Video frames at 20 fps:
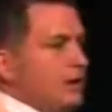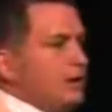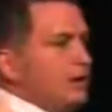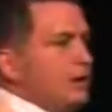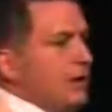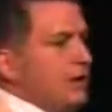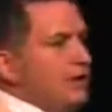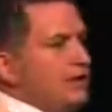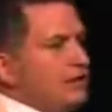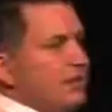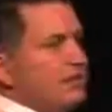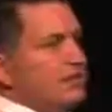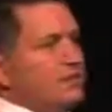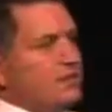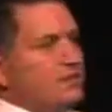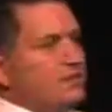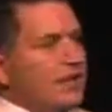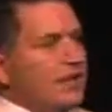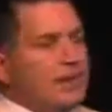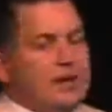he's
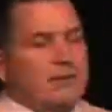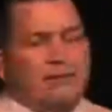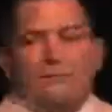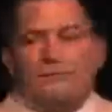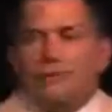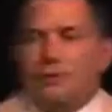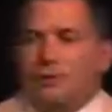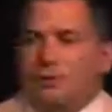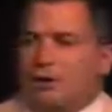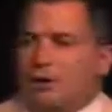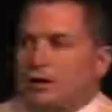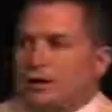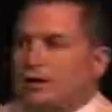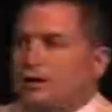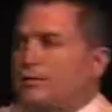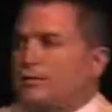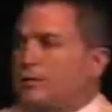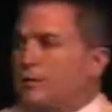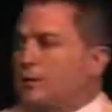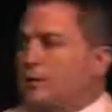just getting here from Fort
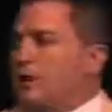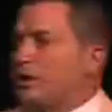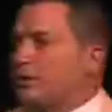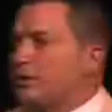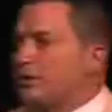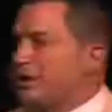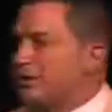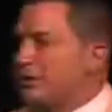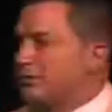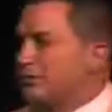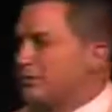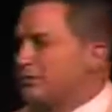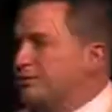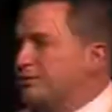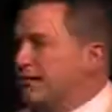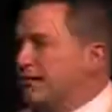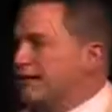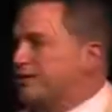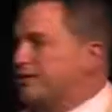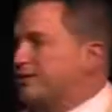Lauderdale through
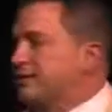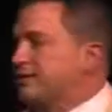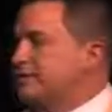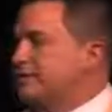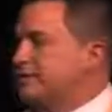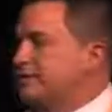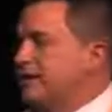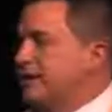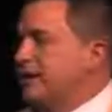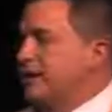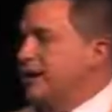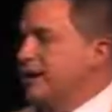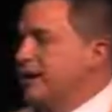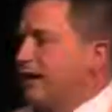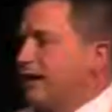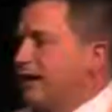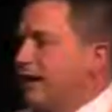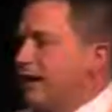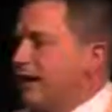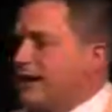Texas,
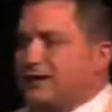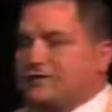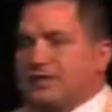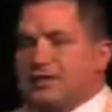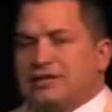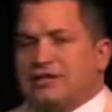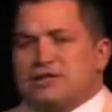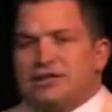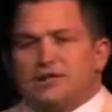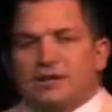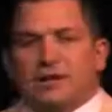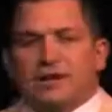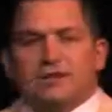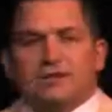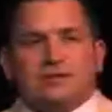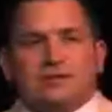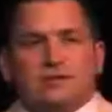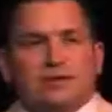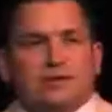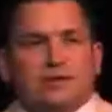and he actually
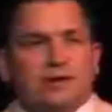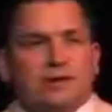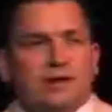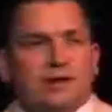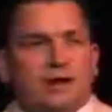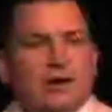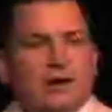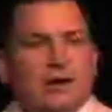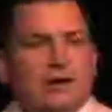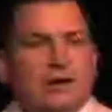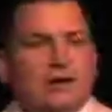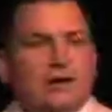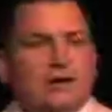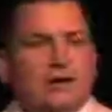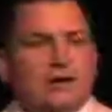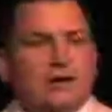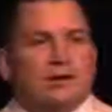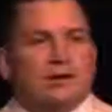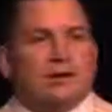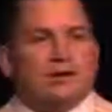just
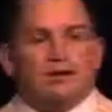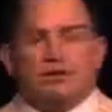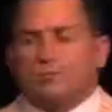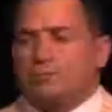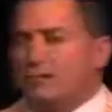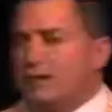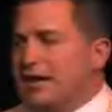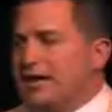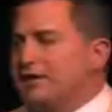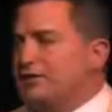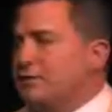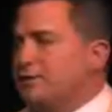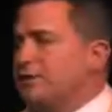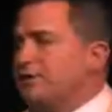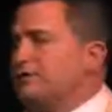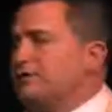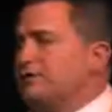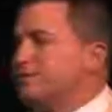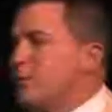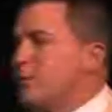was blessed with
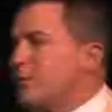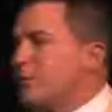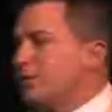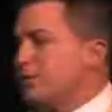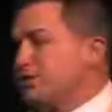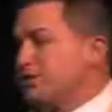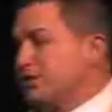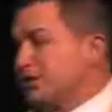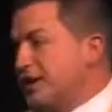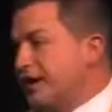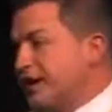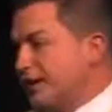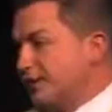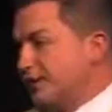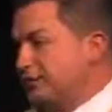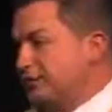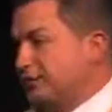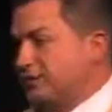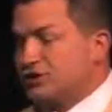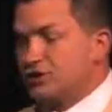his 4th
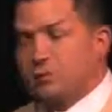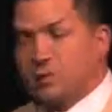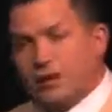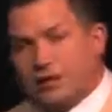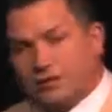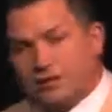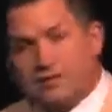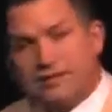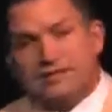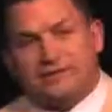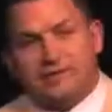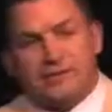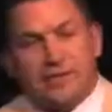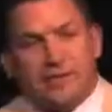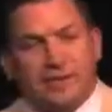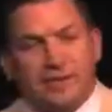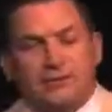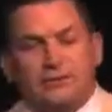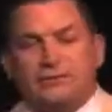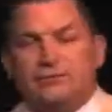child just 12 days
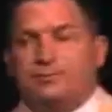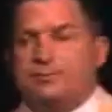ago.